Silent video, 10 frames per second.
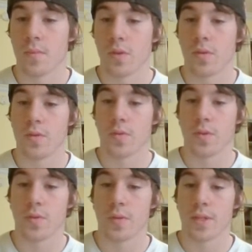which will
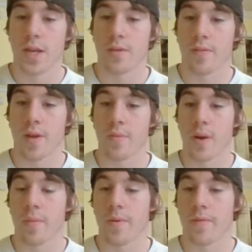switch out the
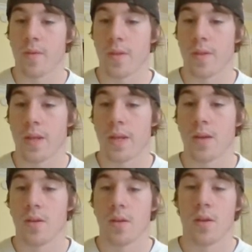Vibrava for the
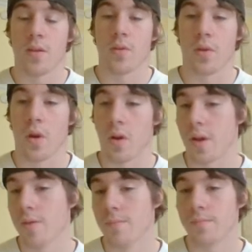
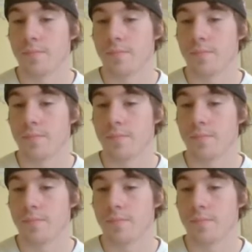Lucario.